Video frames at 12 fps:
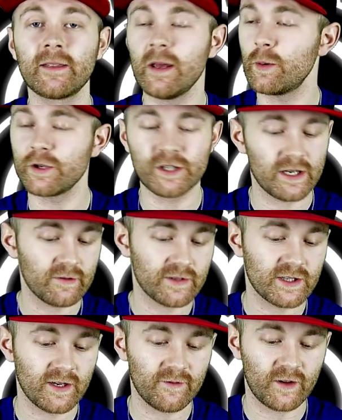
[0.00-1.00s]
They were
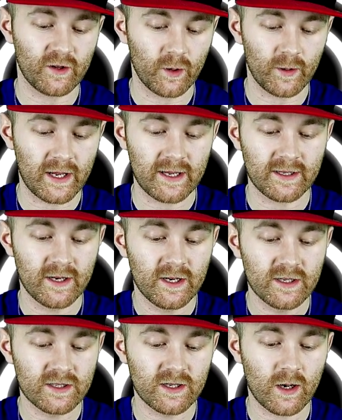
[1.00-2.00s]
generous enough to donate.
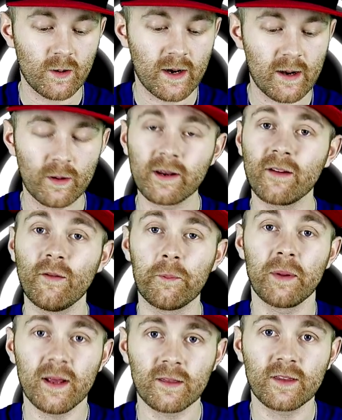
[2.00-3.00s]
So I want to give a
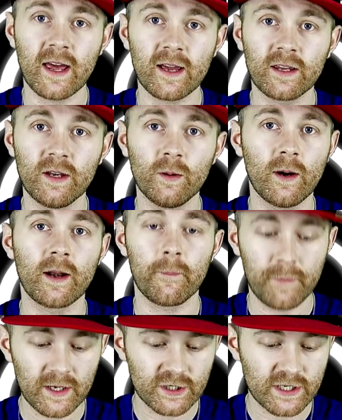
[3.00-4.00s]
big thank you and a
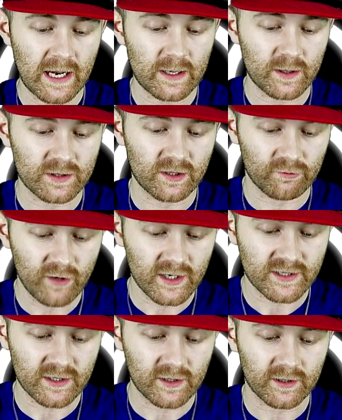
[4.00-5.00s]
big shout out to
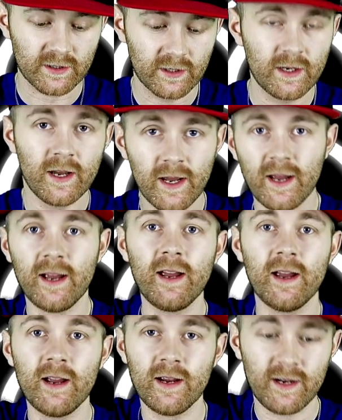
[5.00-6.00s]
Russell.
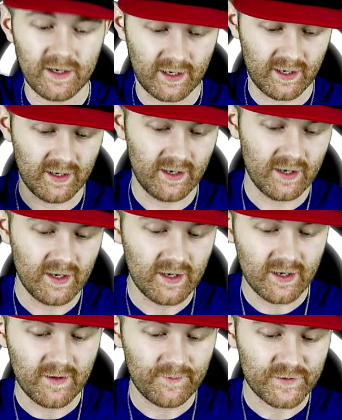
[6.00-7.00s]
Hey!
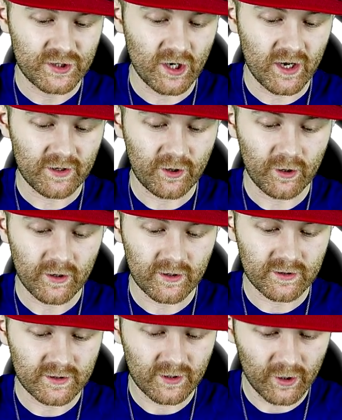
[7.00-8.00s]
John Kirk...
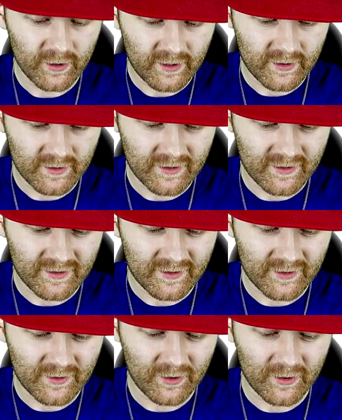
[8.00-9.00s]
Kirk...
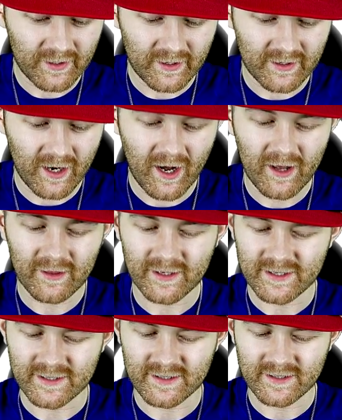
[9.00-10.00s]

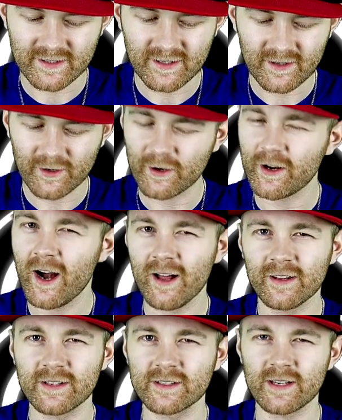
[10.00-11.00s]
Kirkalis.
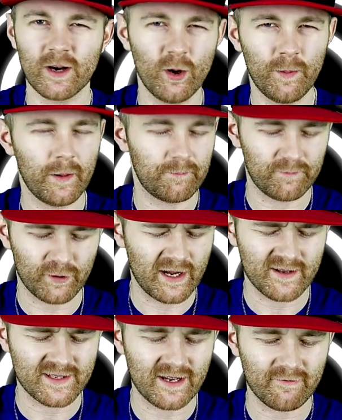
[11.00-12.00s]
Kirkalis. I hope I
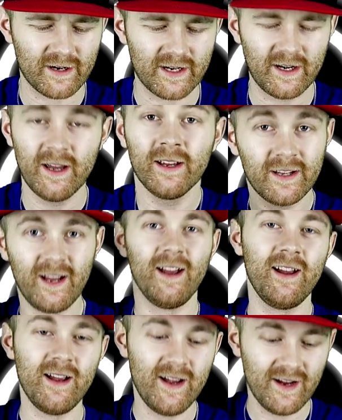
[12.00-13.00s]
pronounced that right.
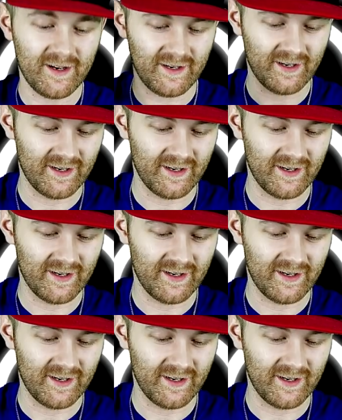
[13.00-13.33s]
Yay!